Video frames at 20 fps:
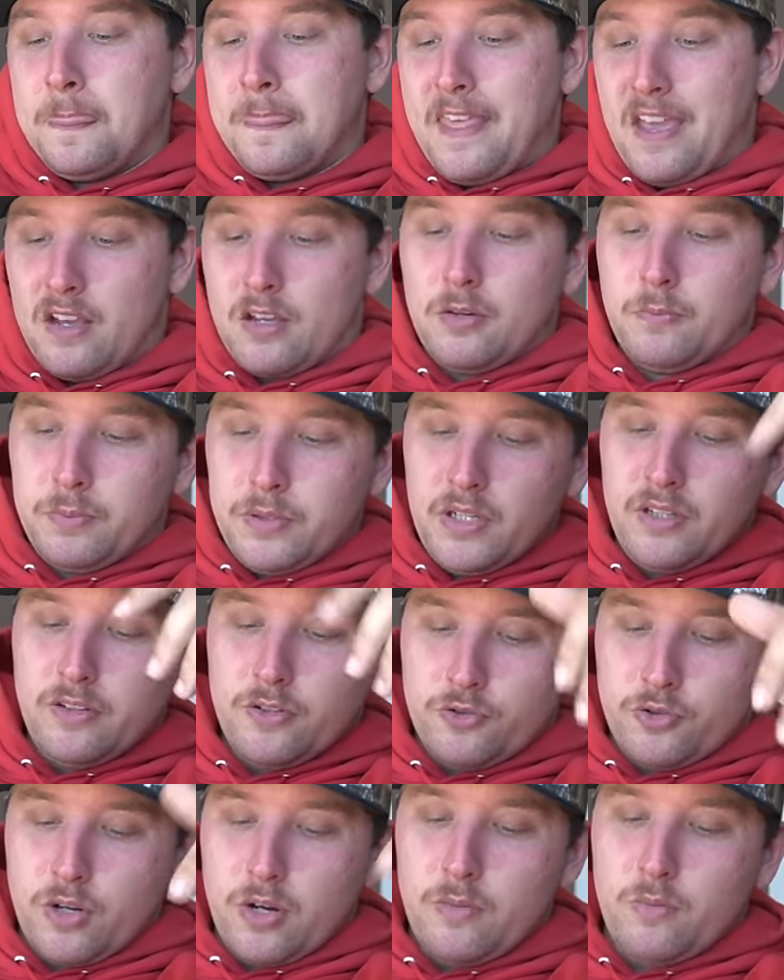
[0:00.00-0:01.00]
and complete
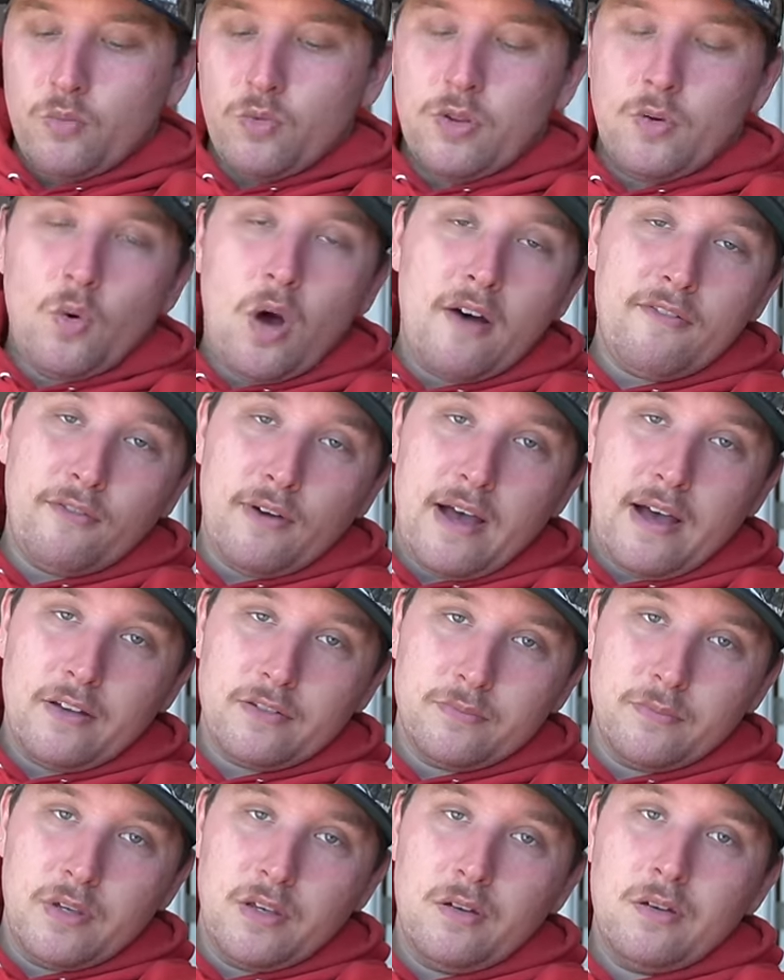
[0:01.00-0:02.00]
the trip with a Waffle
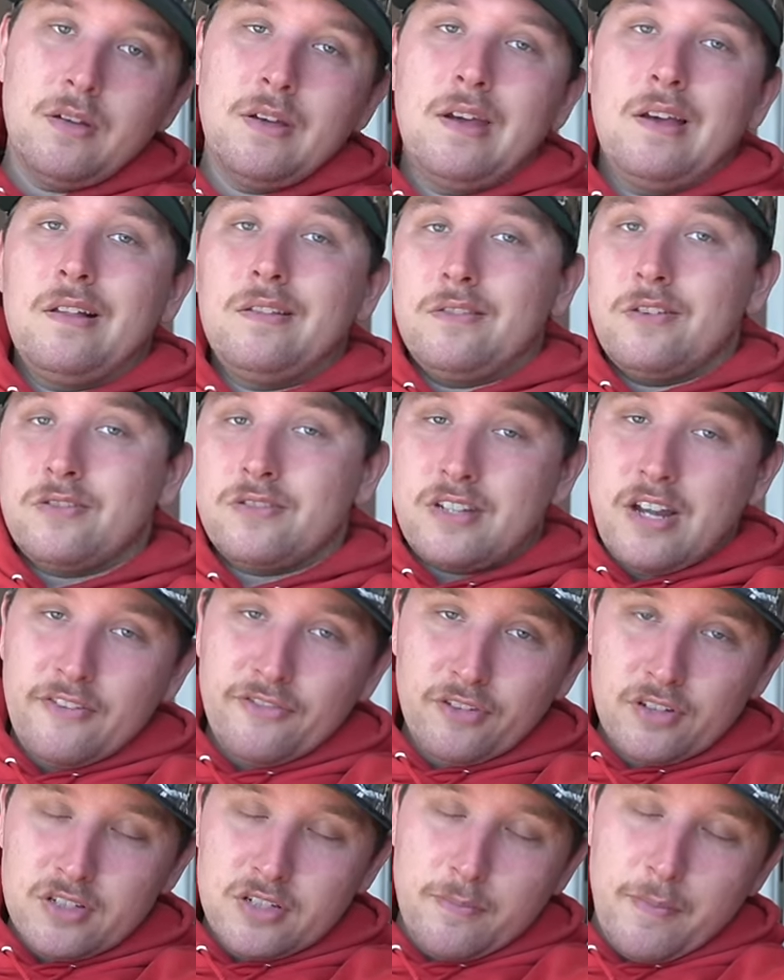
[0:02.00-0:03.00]
House meal. There's
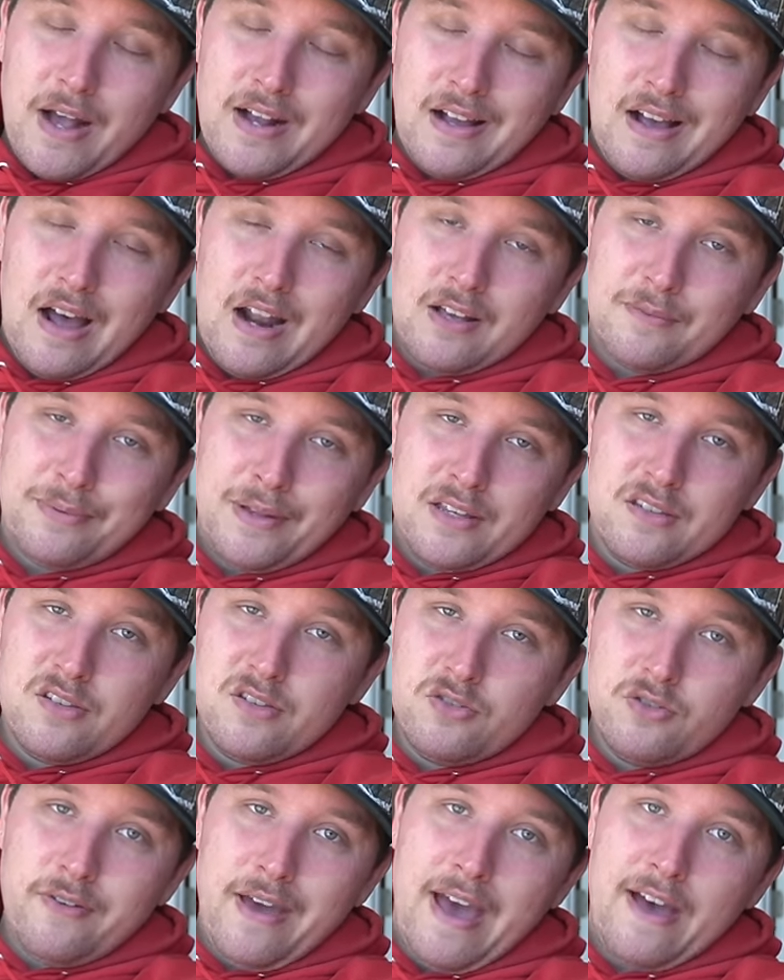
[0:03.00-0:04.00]
definitely some iconic
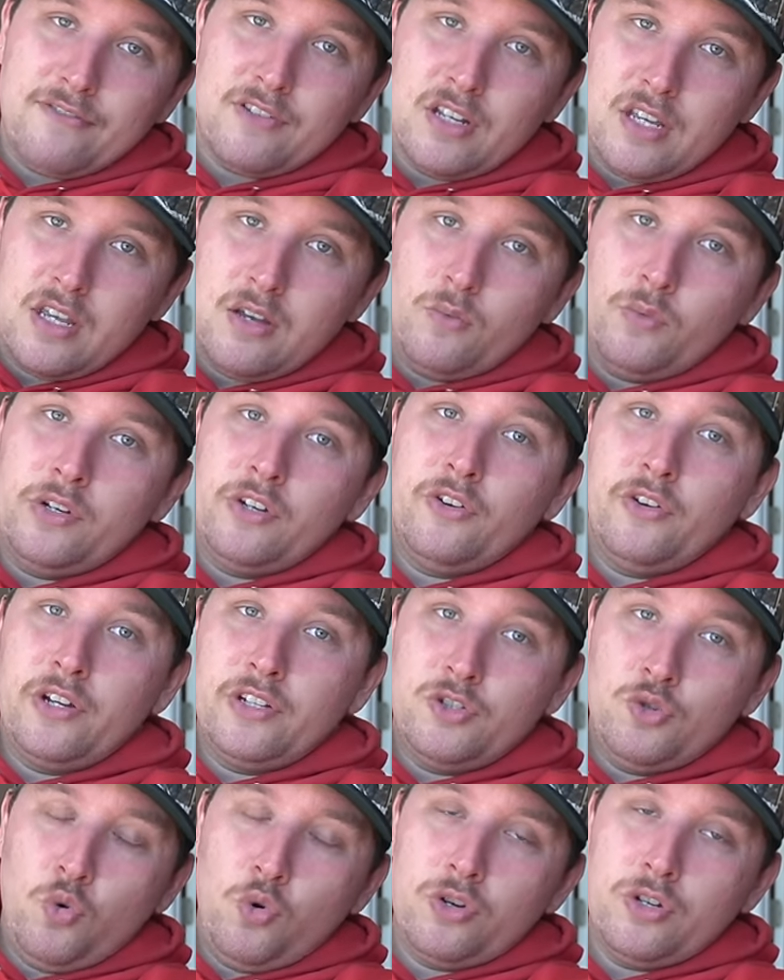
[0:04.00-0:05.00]
places you have to eat when you're
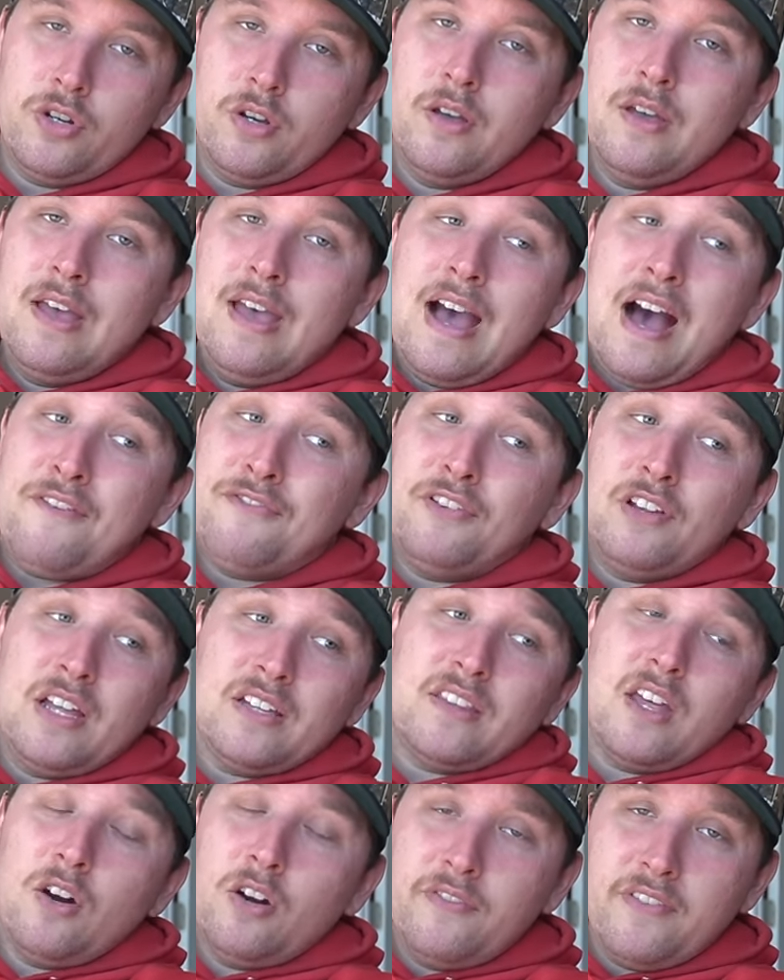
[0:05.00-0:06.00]
in Georgia. I feel
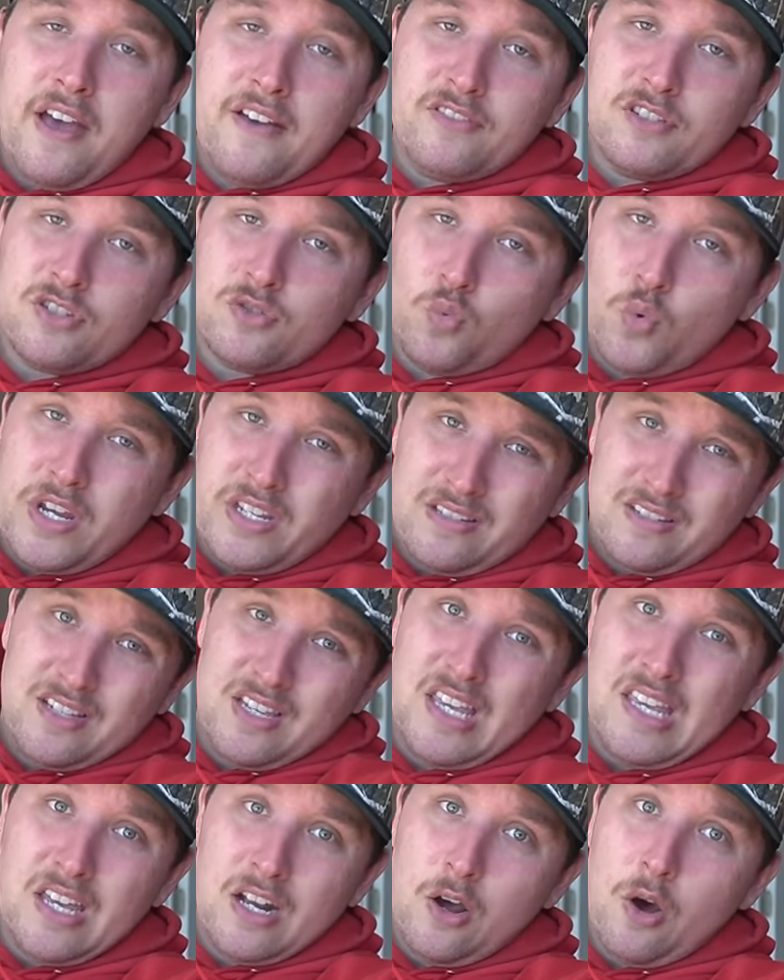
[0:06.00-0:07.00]
like they don't even have sweet tea in